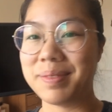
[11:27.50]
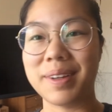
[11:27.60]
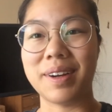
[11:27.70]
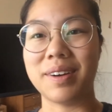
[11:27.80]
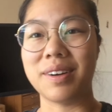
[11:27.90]

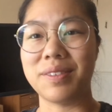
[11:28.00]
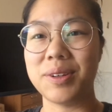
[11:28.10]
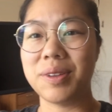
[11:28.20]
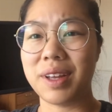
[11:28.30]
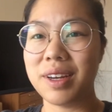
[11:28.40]
there are a
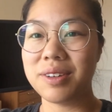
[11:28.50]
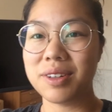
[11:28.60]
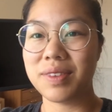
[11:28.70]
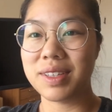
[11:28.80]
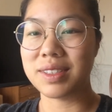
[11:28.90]
few
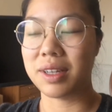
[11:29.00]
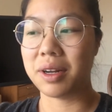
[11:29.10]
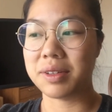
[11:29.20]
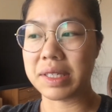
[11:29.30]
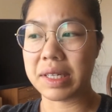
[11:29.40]
intern events that
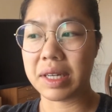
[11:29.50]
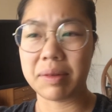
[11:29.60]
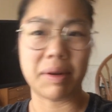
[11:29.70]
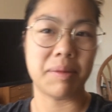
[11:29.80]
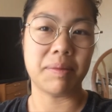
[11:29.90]
I'm thinking
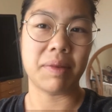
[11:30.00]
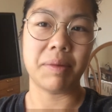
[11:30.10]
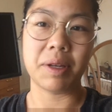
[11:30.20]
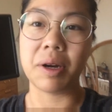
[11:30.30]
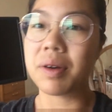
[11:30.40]
about
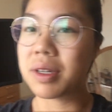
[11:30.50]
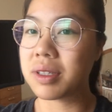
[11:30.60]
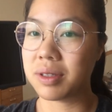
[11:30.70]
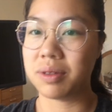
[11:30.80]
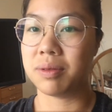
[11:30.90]
maybe going
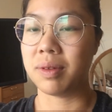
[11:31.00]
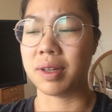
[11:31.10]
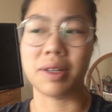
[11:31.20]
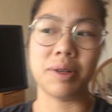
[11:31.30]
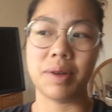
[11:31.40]
to,
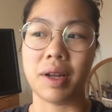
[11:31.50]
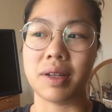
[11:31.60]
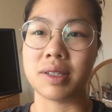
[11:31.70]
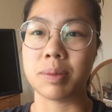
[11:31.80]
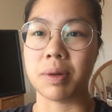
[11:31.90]

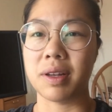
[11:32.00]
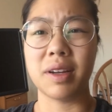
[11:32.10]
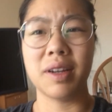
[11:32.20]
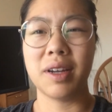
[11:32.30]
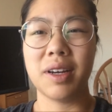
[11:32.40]
Q&As, but
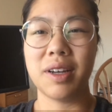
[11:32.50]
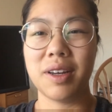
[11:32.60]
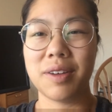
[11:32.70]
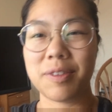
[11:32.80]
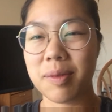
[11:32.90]

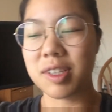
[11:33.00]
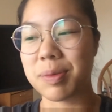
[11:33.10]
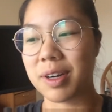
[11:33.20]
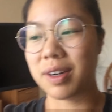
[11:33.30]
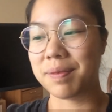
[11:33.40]
for the most
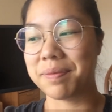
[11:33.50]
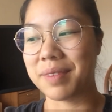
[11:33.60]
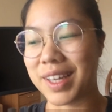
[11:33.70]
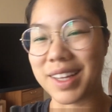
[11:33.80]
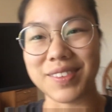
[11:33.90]
part,
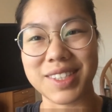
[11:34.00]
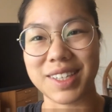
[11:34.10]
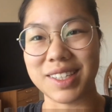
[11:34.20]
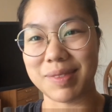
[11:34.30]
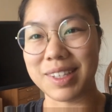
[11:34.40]
I think I'm just
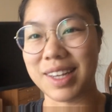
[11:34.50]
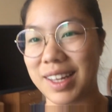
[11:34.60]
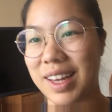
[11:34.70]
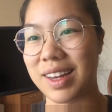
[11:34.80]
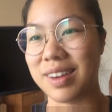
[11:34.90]
gonna spend
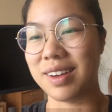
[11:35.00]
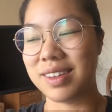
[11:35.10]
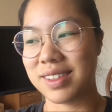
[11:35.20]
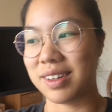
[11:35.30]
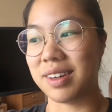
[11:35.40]
today
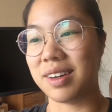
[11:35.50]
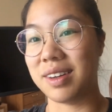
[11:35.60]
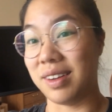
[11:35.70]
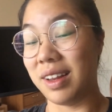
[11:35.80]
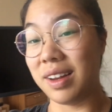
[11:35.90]

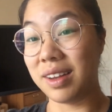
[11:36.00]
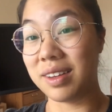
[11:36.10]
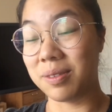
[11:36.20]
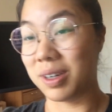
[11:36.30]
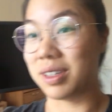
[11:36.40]

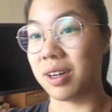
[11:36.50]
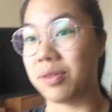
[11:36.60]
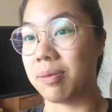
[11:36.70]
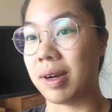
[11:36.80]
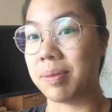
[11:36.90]
getting work done
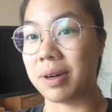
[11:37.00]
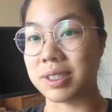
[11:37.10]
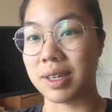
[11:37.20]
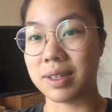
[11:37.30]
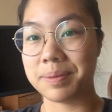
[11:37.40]
for my
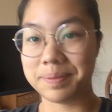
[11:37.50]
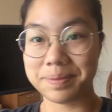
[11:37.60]
project.